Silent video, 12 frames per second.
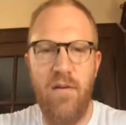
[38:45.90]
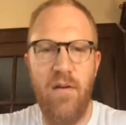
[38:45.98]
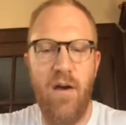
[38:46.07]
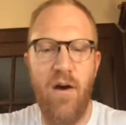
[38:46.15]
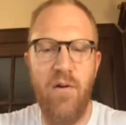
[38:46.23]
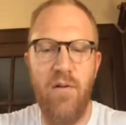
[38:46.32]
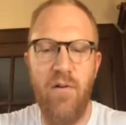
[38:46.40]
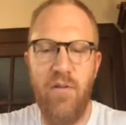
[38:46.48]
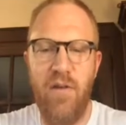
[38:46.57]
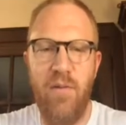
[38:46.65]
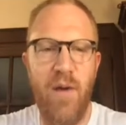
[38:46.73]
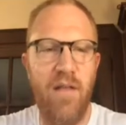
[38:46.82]
Oh, you don't
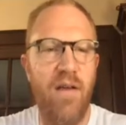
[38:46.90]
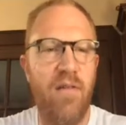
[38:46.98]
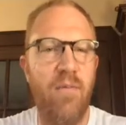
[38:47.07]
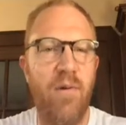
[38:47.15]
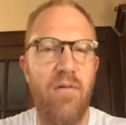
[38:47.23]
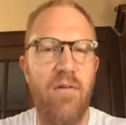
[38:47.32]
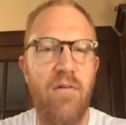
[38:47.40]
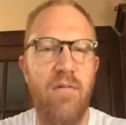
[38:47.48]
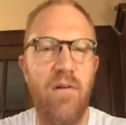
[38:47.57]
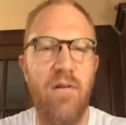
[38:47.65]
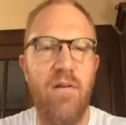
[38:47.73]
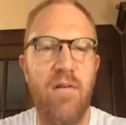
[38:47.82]
see my Desmos screen.